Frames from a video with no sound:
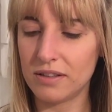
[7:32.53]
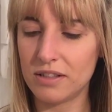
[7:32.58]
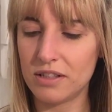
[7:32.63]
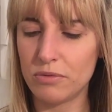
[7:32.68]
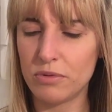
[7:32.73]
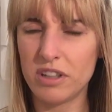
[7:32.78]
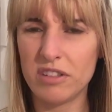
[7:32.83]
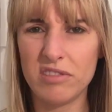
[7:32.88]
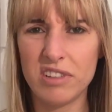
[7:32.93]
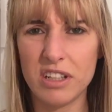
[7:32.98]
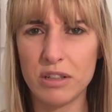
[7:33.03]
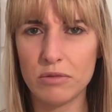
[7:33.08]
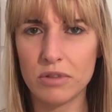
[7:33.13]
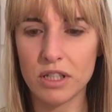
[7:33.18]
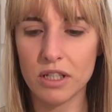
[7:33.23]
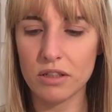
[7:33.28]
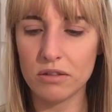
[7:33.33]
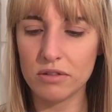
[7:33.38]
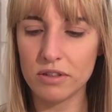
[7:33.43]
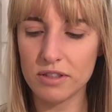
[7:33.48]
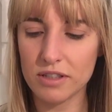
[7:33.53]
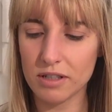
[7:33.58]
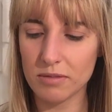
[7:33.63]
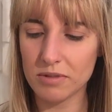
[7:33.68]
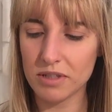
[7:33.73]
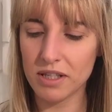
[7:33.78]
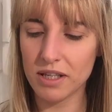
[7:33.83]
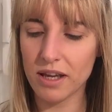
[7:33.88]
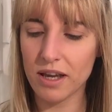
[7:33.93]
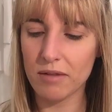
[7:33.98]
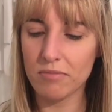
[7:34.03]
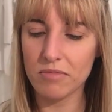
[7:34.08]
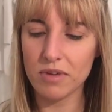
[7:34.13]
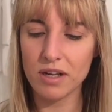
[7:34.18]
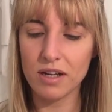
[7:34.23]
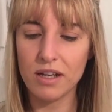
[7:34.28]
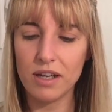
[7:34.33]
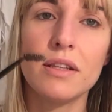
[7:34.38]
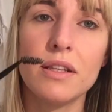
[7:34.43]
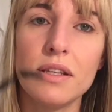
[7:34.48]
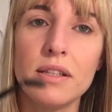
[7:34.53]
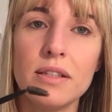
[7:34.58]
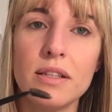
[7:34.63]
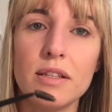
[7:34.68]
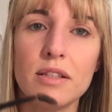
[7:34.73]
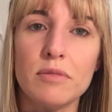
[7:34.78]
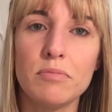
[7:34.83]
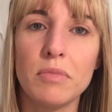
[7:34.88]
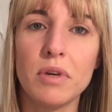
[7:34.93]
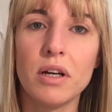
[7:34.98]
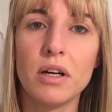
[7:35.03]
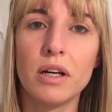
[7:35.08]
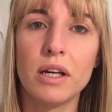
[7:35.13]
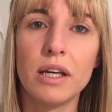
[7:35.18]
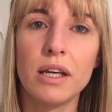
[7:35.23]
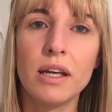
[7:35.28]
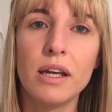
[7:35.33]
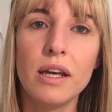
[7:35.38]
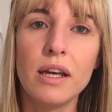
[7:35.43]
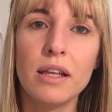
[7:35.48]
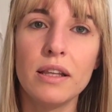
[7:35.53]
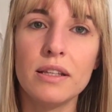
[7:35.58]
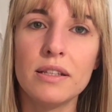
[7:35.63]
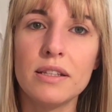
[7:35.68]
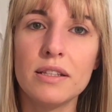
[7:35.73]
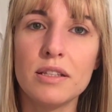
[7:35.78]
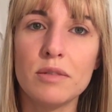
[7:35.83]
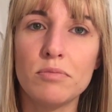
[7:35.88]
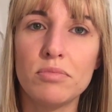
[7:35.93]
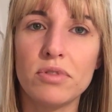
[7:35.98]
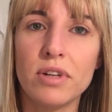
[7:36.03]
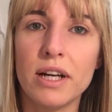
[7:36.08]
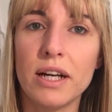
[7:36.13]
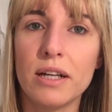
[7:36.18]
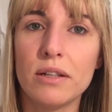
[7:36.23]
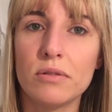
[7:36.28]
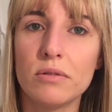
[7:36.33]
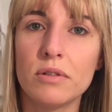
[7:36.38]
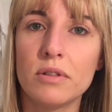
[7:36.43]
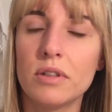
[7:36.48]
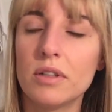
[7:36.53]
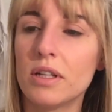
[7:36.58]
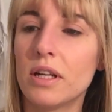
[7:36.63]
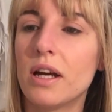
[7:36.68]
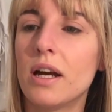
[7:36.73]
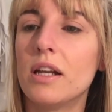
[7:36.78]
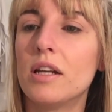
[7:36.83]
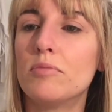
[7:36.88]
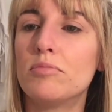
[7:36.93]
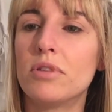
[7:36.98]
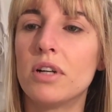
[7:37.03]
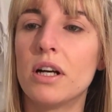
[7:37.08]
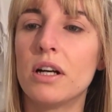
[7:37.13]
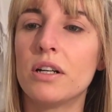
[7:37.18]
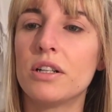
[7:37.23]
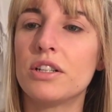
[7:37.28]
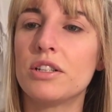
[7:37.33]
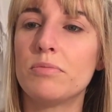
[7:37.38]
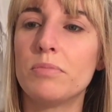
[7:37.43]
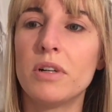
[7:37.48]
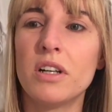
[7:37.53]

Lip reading: do I really want to hold this up to the camera? So this is a brow colour brush,